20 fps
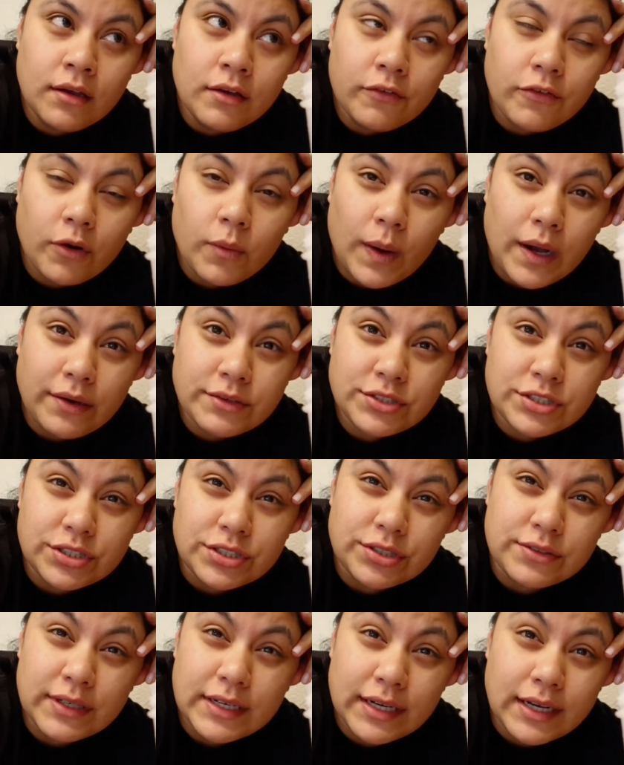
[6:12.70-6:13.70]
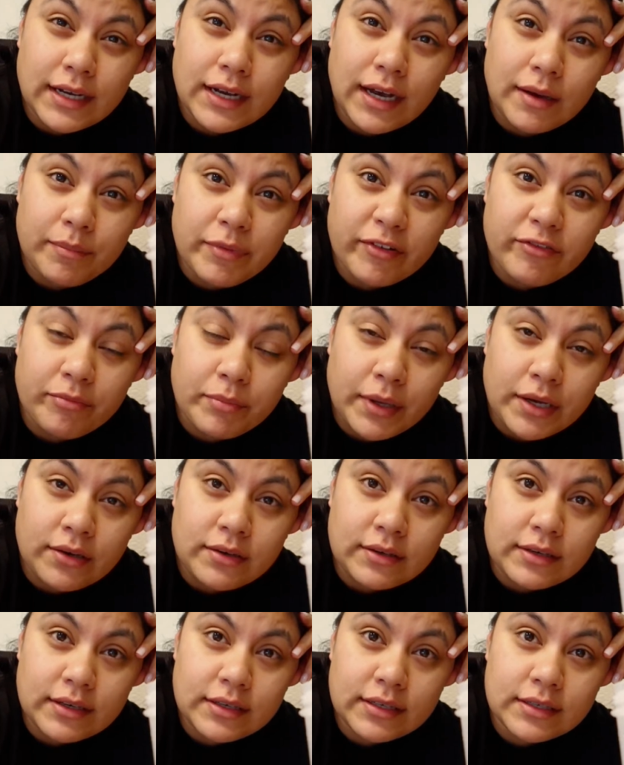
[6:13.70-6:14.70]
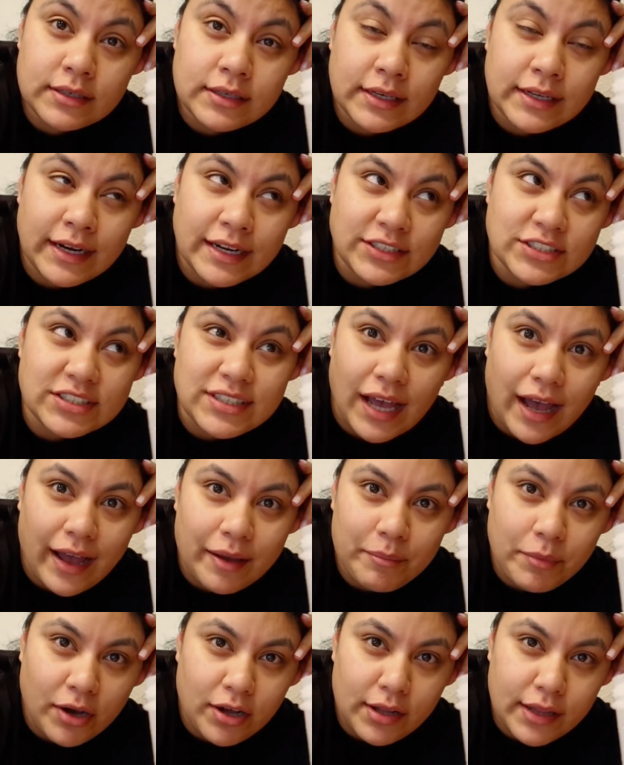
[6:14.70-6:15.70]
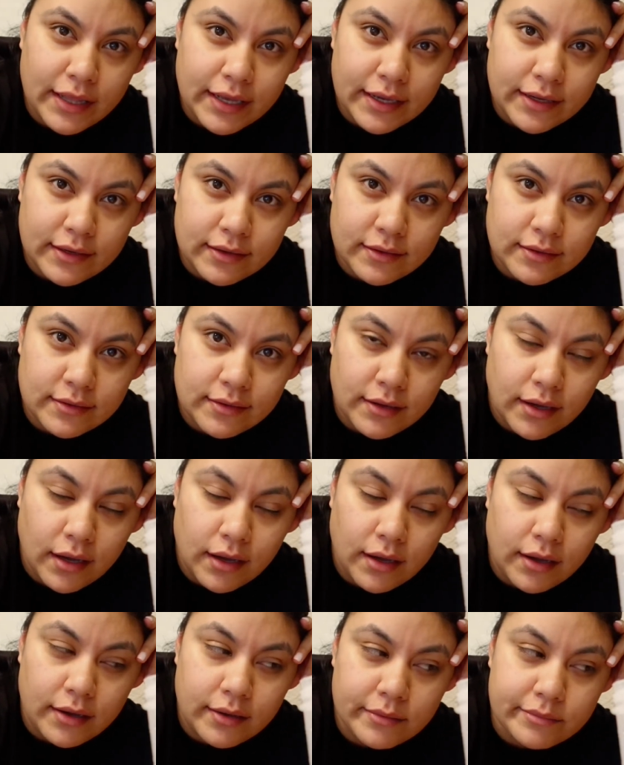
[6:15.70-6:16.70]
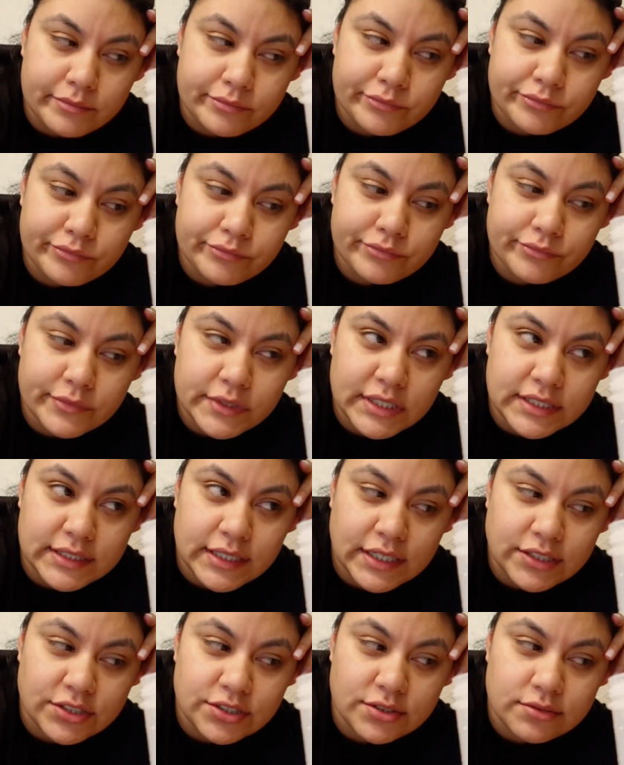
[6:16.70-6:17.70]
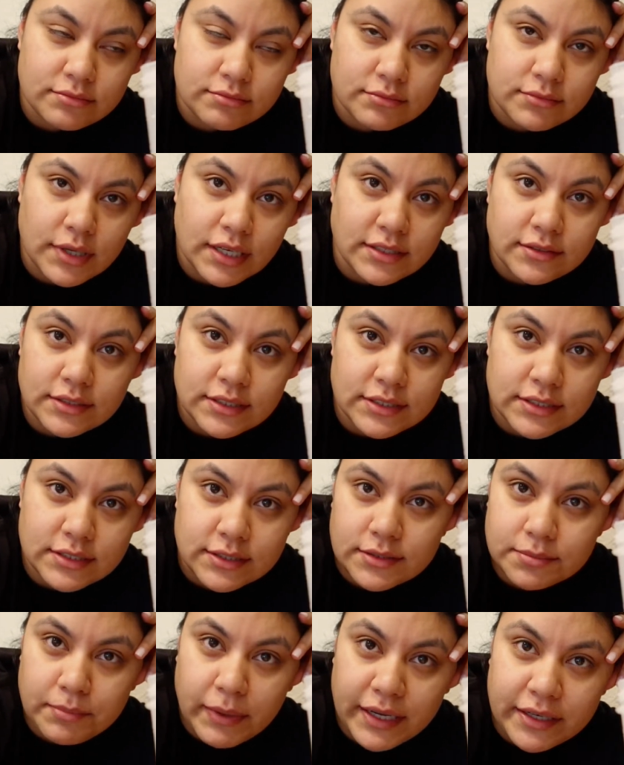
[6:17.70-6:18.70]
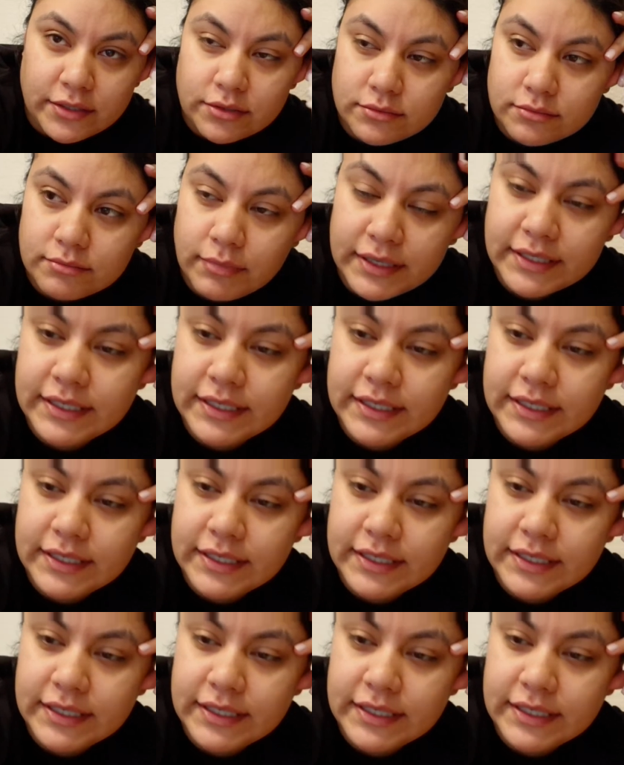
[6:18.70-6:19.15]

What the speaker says: a while I was just doing a cup of milk, and I just eyeball it because this is my